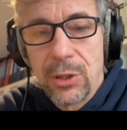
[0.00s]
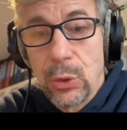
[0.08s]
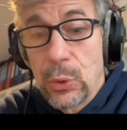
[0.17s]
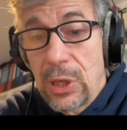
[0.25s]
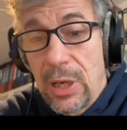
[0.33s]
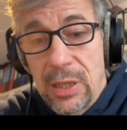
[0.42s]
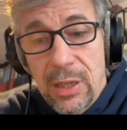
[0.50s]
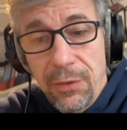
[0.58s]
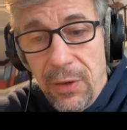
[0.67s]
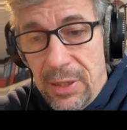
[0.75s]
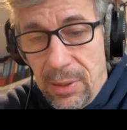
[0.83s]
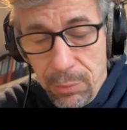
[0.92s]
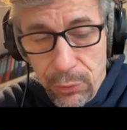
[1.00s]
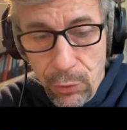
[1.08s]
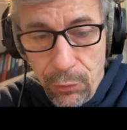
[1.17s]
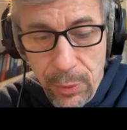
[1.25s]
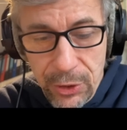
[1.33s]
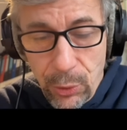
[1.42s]
user interface
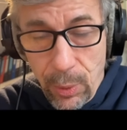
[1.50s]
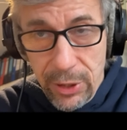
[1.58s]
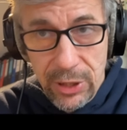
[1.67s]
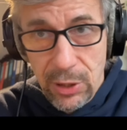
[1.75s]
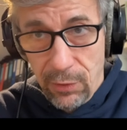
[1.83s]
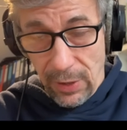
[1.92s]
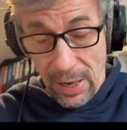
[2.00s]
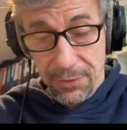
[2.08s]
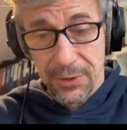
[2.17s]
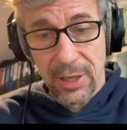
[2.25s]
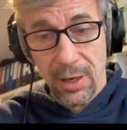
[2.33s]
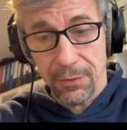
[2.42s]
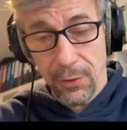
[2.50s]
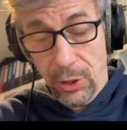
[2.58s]
improvements, quality of life stuff,